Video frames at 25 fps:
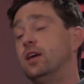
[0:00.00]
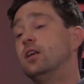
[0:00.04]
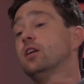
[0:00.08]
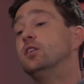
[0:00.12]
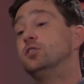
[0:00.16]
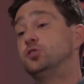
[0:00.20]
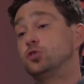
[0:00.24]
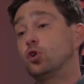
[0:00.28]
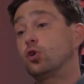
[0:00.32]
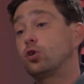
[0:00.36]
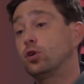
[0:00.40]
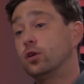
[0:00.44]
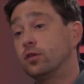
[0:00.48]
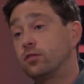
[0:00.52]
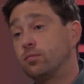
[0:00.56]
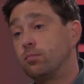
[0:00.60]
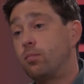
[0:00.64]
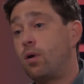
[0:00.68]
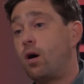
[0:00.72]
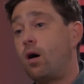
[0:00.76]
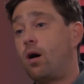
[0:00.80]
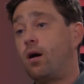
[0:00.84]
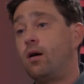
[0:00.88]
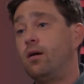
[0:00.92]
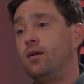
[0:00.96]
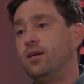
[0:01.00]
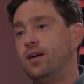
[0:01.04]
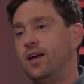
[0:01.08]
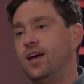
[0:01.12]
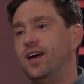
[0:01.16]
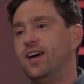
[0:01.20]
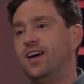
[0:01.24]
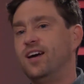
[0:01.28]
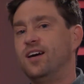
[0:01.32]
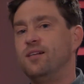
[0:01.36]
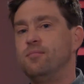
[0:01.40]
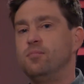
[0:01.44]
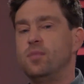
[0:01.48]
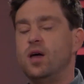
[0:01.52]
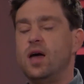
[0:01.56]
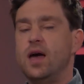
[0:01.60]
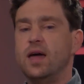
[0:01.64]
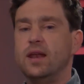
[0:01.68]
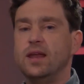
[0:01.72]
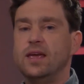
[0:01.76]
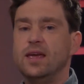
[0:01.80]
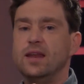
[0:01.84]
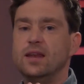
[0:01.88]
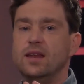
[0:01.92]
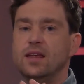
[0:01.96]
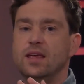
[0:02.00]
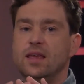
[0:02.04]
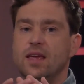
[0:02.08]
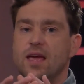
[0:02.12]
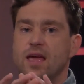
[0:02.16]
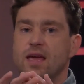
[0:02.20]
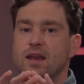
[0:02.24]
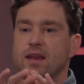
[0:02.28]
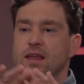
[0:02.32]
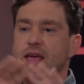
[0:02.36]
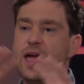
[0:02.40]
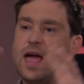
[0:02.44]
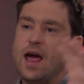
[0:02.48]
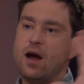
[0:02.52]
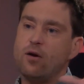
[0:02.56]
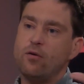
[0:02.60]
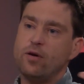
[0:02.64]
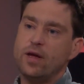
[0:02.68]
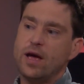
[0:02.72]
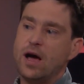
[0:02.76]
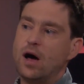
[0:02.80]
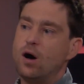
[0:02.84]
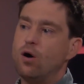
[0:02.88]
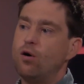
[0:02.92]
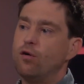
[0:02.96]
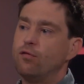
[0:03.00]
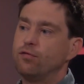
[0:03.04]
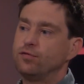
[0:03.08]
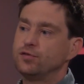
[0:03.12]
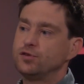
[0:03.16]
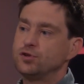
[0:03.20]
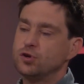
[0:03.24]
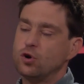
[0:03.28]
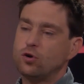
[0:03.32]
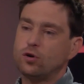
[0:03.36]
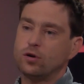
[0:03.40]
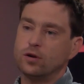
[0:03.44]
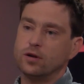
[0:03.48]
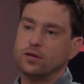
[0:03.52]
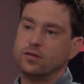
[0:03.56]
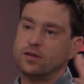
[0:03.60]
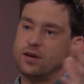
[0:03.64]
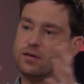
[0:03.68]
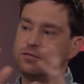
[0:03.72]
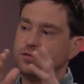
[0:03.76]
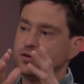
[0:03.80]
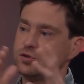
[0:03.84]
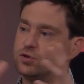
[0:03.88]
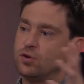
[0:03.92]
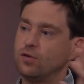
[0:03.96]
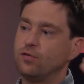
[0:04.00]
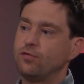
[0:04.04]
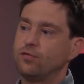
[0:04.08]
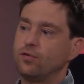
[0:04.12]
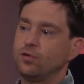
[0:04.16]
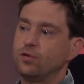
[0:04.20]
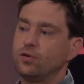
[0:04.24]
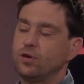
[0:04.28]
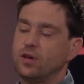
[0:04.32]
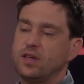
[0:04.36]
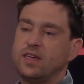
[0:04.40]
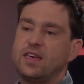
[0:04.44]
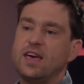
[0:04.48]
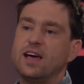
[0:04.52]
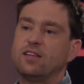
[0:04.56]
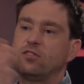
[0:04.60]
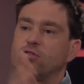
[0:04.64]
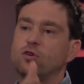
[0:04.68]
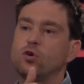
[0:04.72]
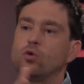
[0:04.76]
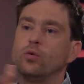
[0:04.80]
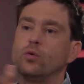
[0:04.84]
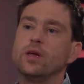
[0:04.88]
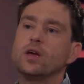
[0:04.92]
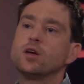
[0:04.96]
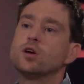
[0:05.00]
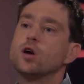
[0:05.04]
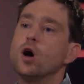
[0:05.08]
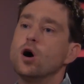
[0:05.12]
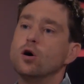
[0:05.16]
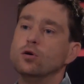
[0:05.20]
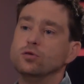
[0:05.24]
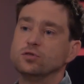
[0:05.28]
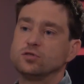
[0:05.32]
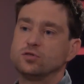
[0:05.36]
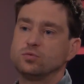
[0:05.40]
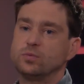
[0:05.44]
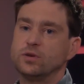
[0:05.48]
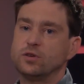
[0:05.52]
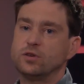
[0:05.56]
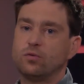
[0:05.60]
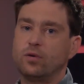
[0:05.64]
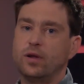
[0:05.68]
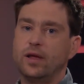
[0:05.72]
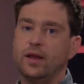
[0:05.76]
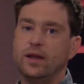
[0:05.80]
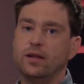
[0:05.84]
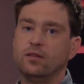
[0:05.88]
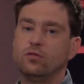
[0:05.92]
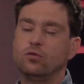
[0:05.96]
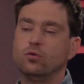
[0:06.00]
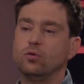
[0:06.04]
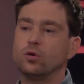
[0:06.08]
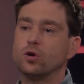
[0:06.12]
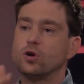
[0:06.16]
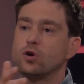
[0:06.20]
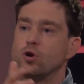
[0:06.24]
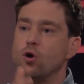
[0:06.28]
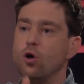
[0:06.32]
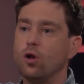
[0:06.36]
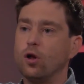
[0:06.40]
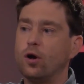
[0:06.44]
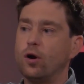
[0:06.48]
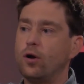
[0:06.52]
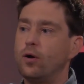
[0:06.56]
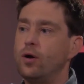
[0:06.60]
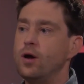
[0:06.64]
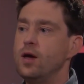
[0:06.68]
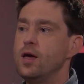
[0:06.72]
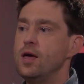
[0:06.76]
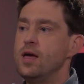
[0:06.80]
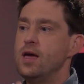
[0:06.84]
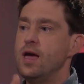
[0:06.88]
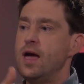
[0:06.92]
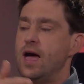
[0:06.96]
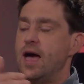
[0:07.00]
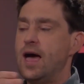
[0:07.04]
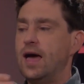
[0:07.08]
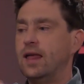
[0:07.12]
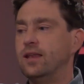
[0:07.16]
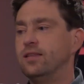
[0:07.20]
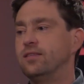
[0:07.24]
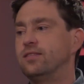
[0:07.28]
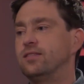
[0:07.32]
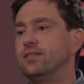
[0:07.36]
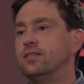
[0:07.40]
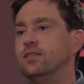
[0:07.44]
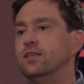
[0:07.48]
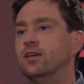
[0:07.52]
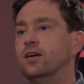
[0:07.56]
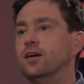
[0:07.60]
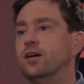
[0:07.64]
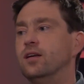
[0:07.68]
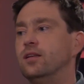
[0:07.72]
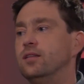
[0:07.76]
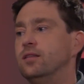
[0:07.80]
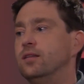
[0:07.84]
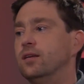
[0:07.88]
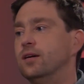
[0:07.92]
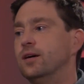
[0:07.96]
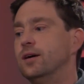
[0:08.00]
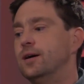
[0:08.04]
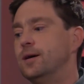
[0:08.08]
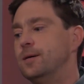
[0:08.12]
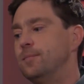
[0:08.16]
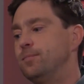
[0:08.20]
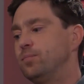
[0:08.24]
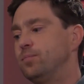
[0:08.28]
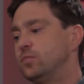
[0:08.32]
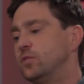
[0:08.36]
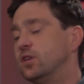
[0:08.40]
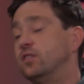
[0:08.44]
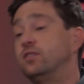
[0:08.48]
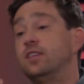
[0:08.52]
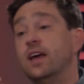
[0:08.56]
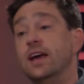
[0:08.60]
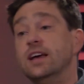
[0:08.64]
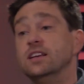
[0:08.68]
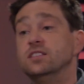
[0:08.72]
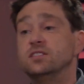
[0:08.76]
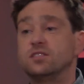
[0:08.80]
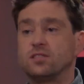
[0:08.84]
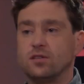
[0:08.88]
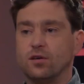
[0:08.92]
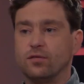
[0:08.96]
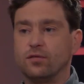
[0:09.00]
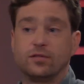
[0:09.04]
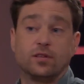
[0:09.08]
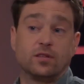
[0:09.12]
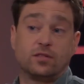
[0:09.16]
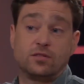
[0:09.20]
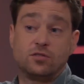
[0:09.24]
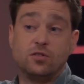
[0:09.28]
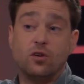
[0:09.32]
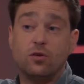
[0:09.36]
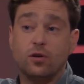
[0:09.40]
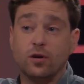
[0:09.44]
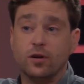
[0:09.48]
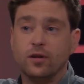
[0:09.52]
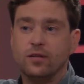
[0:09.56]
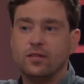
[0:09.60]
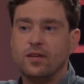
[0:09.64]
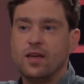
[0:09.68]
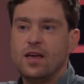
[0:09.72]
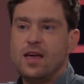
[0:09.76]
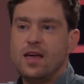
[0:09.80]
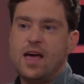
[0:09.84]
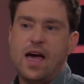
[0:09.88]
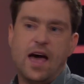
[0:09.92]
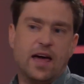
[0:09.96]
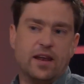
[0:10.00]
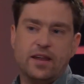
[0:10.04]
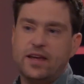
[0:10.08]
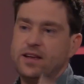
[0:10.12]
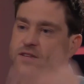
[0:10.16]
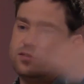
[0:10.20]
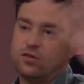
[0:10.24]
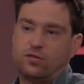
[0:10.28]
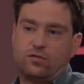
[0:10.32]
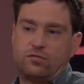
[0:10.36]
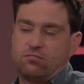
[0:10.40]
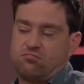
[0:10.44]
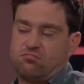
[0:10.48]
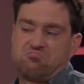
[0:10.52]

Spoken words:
chocolate bar, and in the area of chocolate, there was also category codes with relating to the color and the taste of the chocolate, and they just